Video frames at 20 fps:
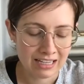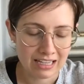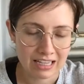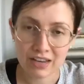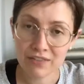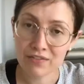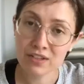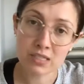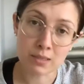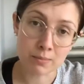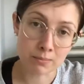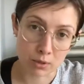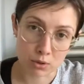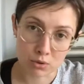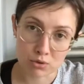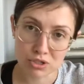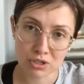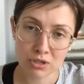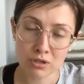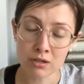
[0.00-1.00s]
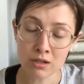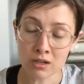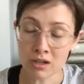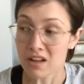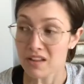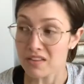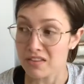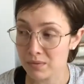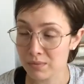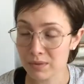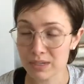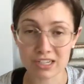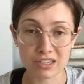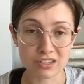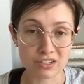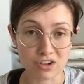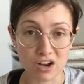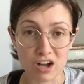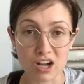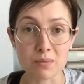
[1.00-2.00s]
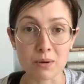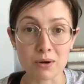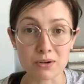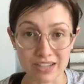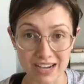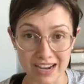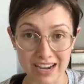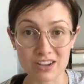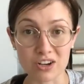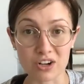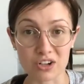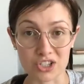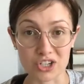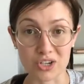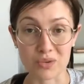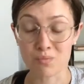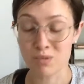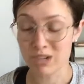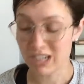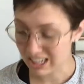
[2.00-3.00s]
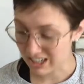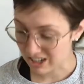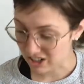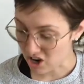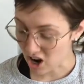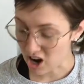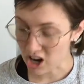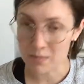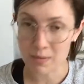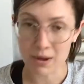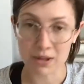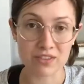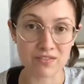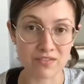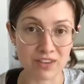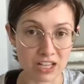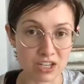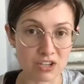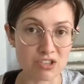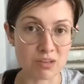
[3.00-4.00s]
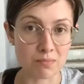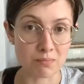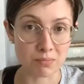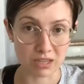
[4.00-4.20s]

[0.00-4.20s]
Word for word: If it's emotional, then we need to talk about diet culture. We need to talk about the values and